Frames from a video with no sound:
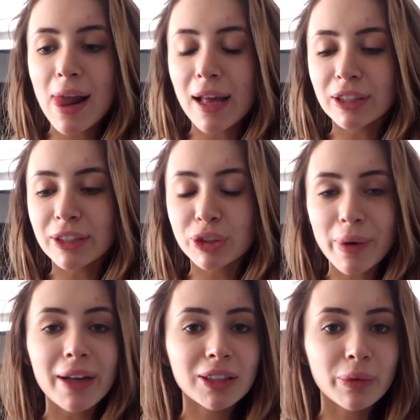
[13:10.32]
and
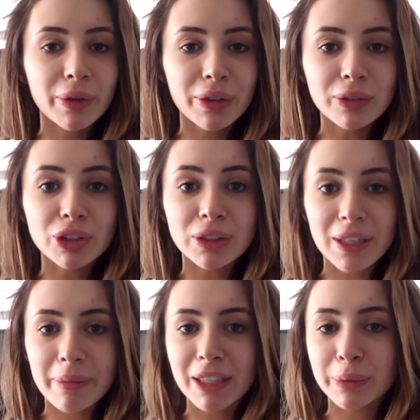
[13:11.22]
interacting with you just
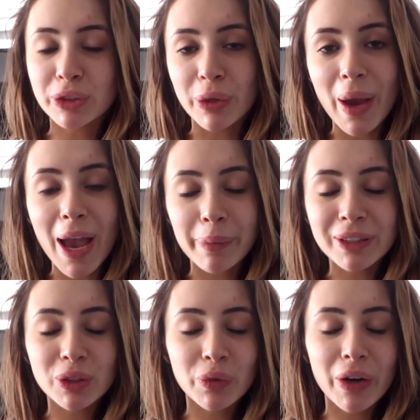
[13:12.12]
like makes me so happy.
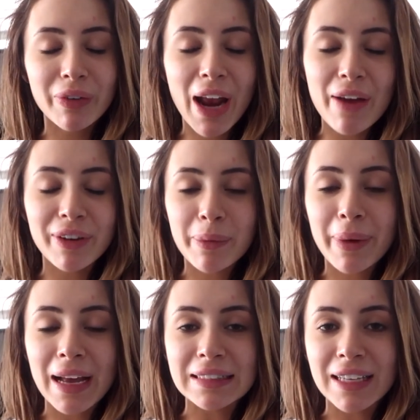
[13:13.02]
So if you're ever having a
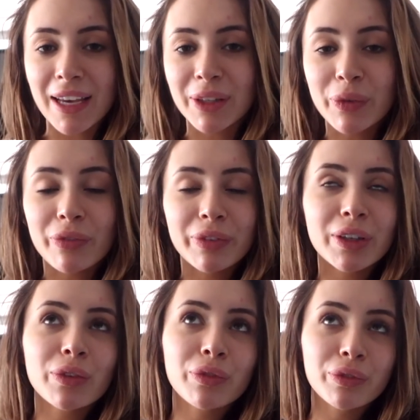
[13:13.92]
bad day, you
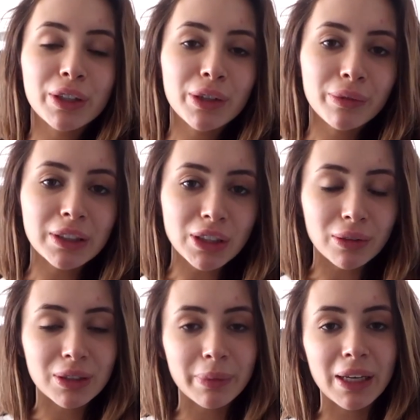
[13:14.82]
feel free to reach
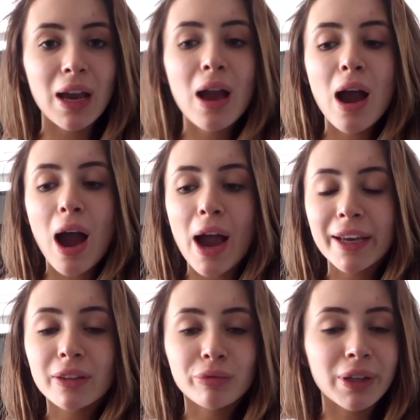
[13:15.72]
out to me.
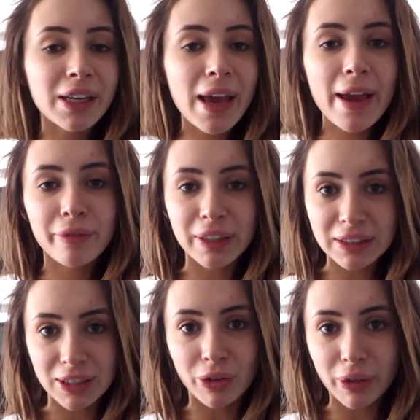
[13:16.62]
I read every
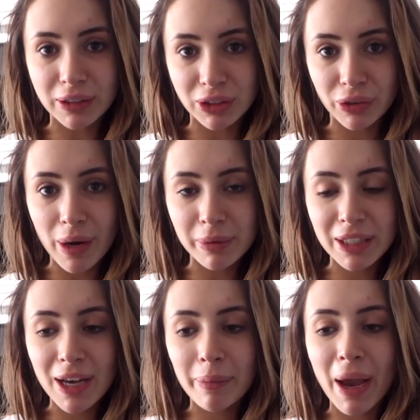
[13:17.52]
single Instagram
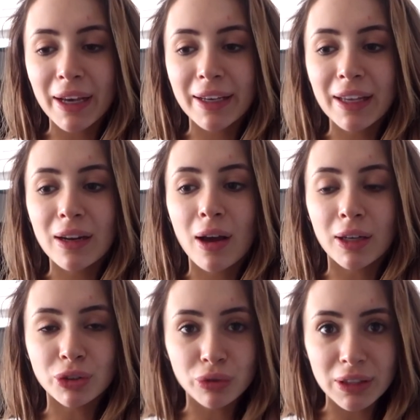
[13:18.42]
DM. I get
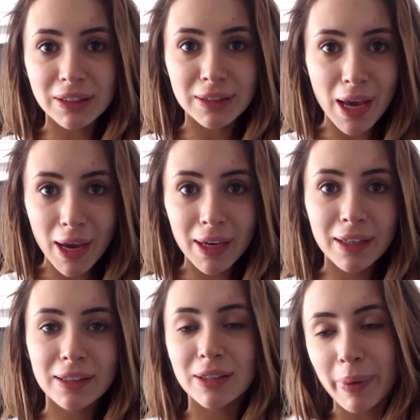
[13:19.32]
hundreds a
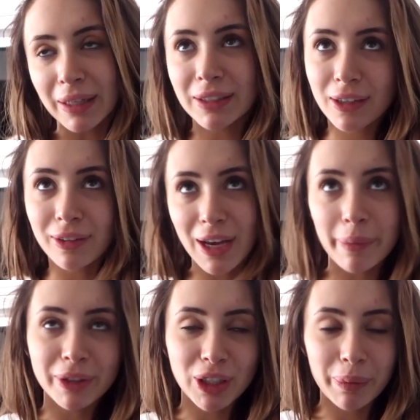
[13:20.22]
day depending on how
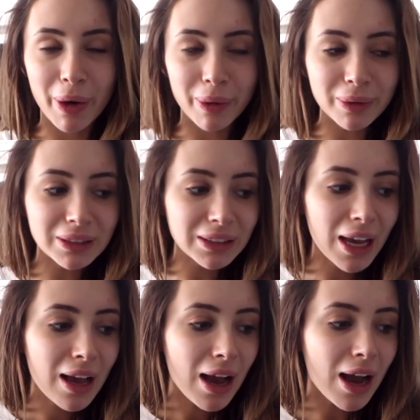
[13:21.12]
much I post.
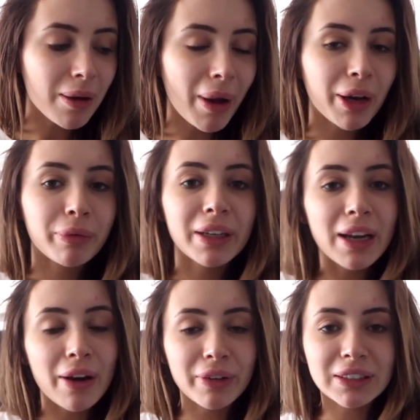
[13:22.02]
I read
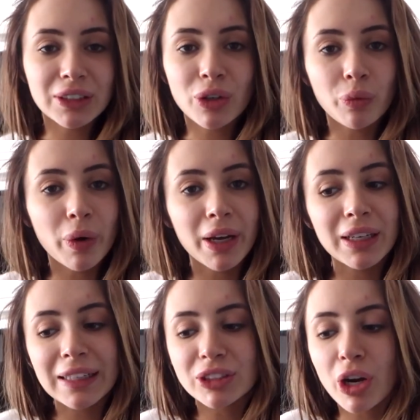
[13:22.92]
every single one.
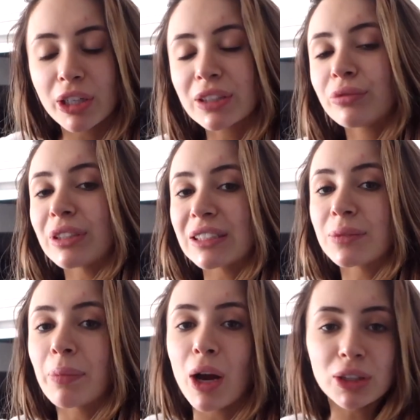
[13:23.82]
It's hard to
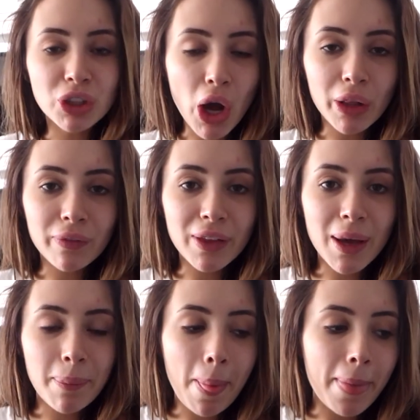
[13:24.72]
respond to all of
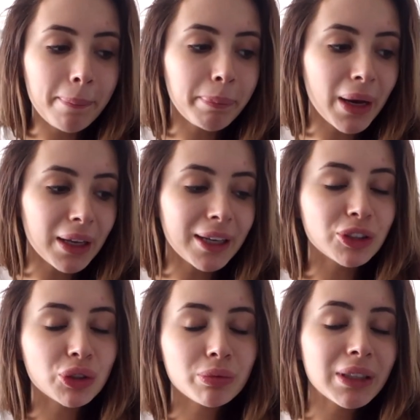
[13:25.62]
them, but I
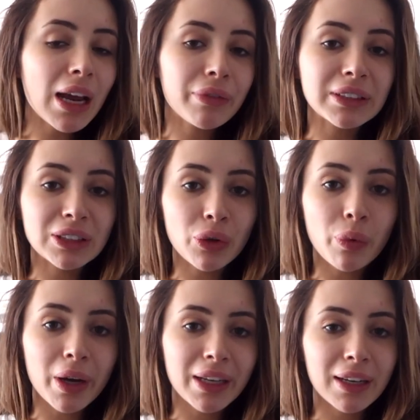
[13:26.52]
do read every single
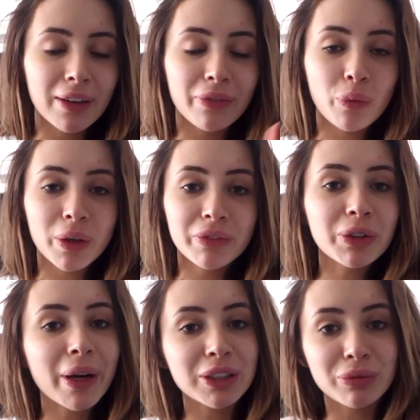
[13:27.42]
one, and if one of
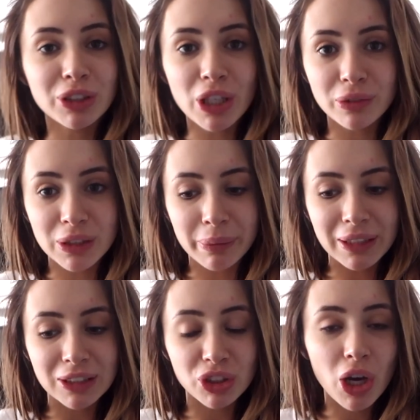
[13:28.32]
you guys reach out to
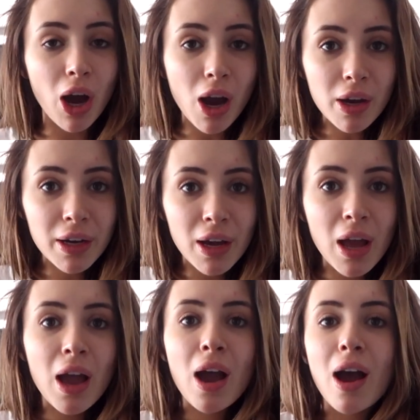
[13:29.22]
me to talk,
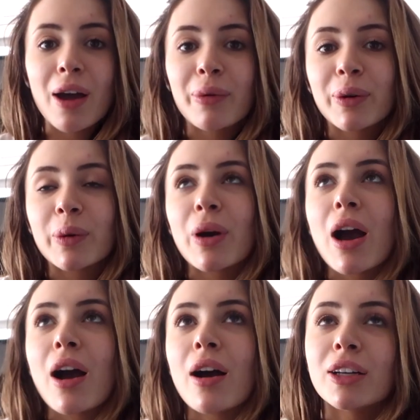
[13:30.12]
I will
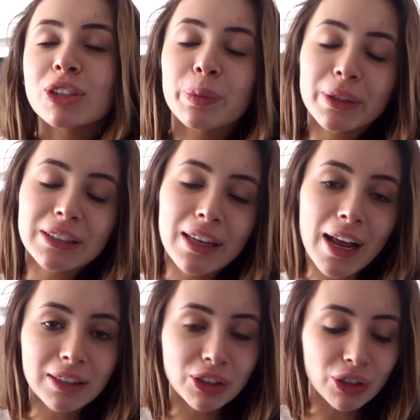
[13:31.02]
100%
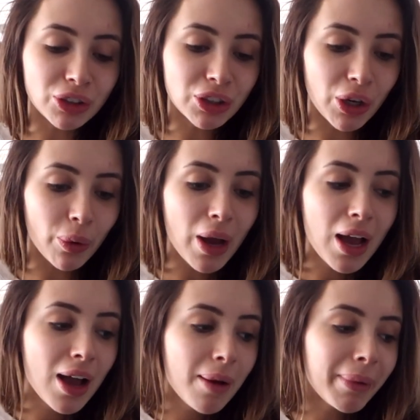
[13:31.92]
answer. So
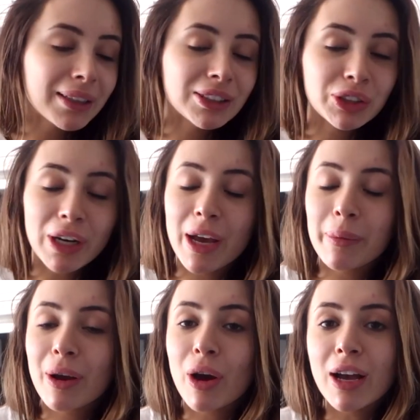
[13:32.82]
my Instagram